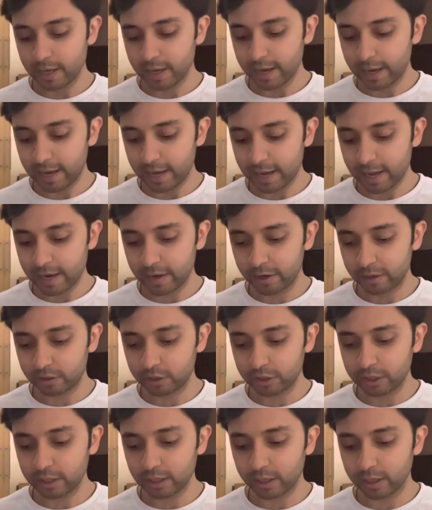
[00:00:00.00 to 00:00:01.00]
And
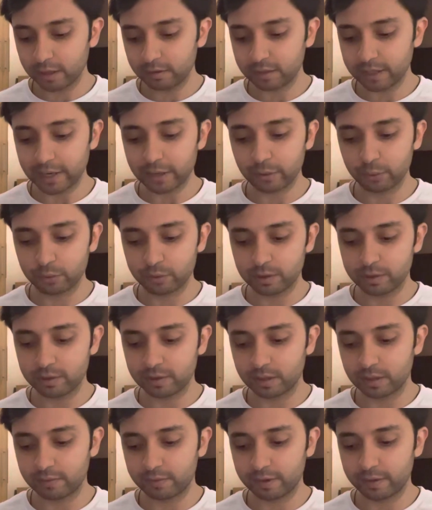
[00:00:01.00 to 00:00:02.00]
she kind of tackles this
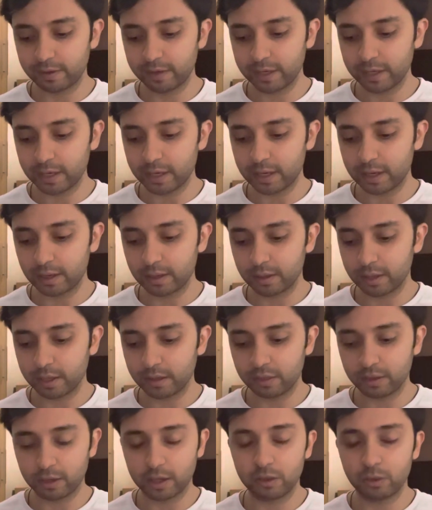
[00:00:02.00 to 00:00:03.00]
in a very, I
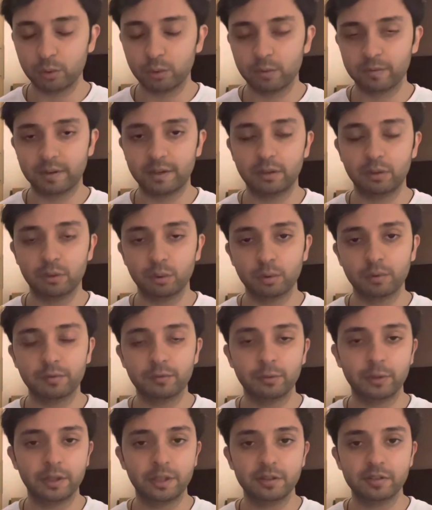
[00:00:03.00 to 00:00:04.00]
thought, very
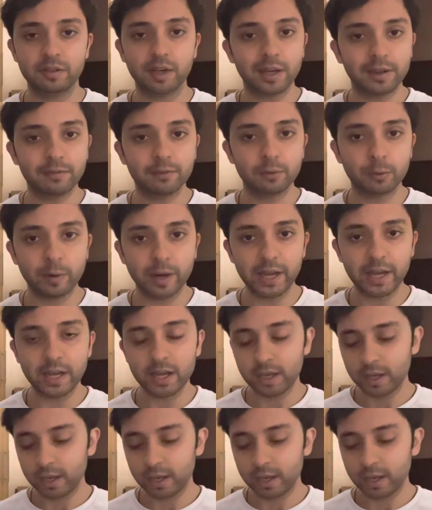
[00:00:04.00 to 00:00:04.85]
thoughtful and insightful way.